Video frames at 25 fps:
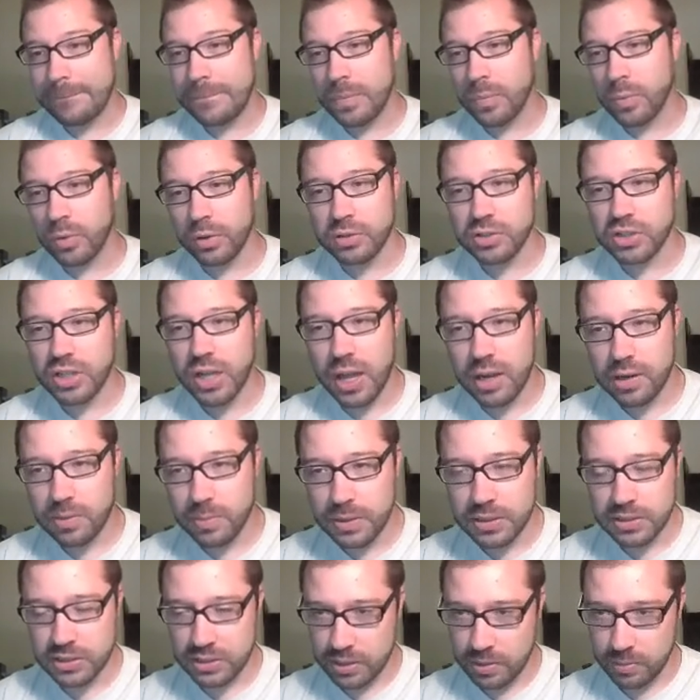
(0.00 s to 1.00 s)
Well, there's got to
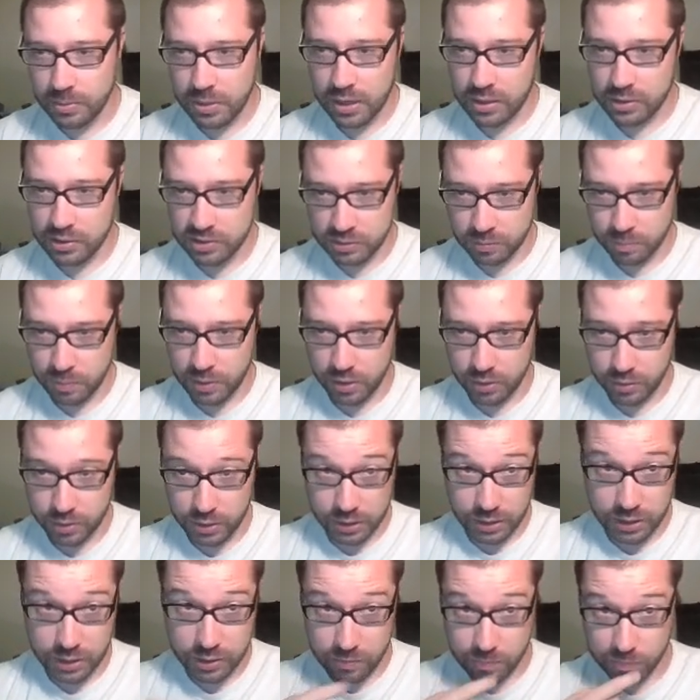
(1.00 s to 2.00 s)
be some kind of spell
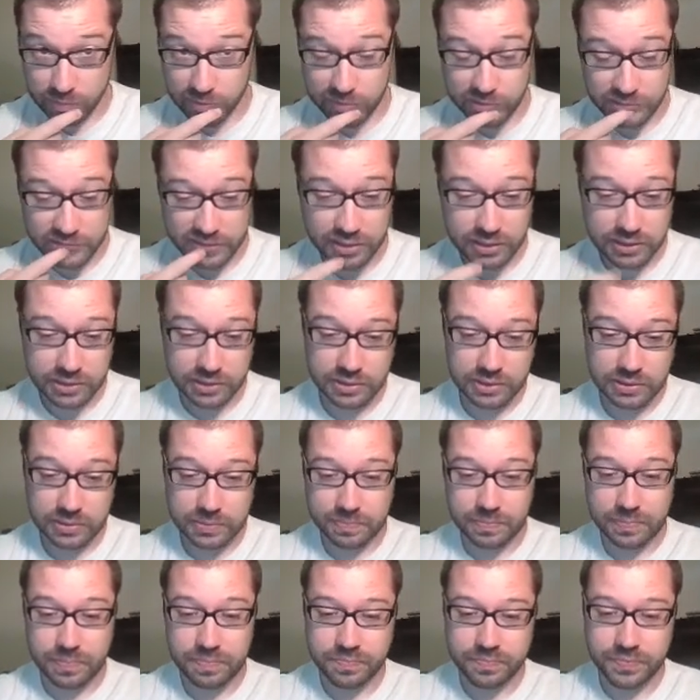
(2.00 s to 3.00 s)
that can abuse this,
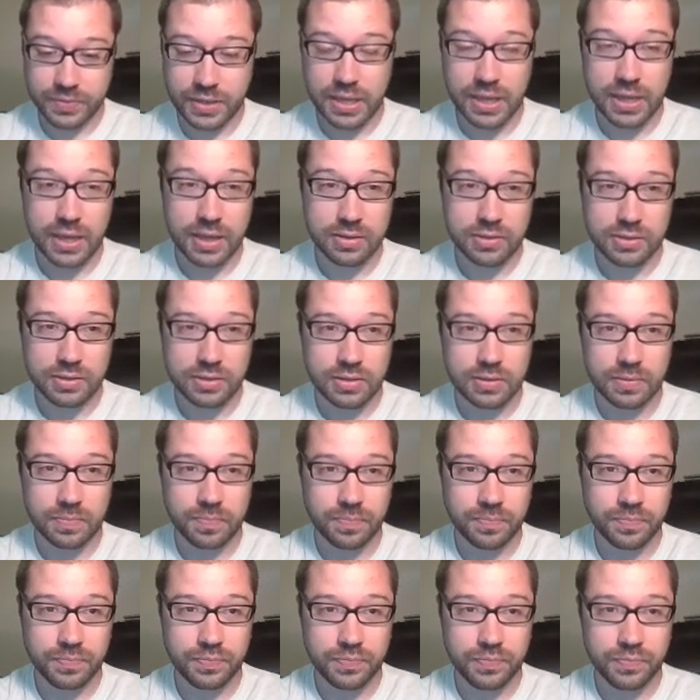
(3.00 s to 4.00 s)
and
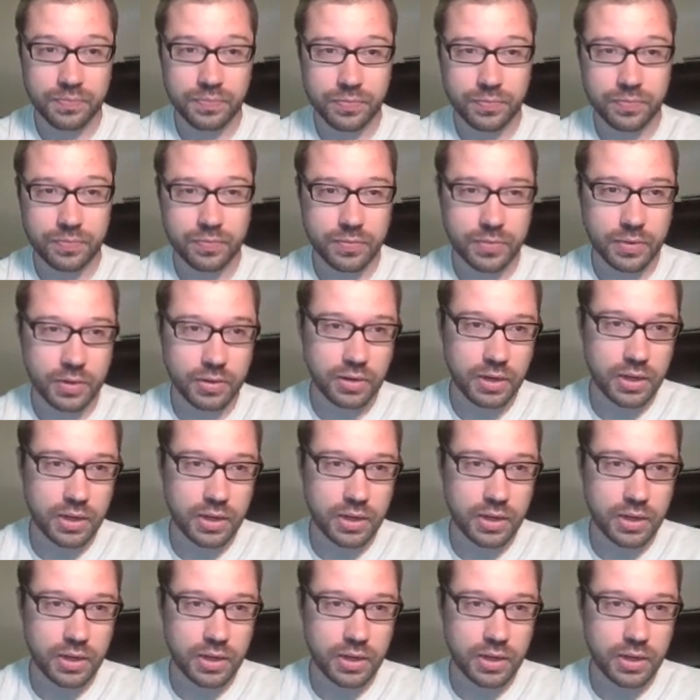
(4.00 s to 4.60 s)
there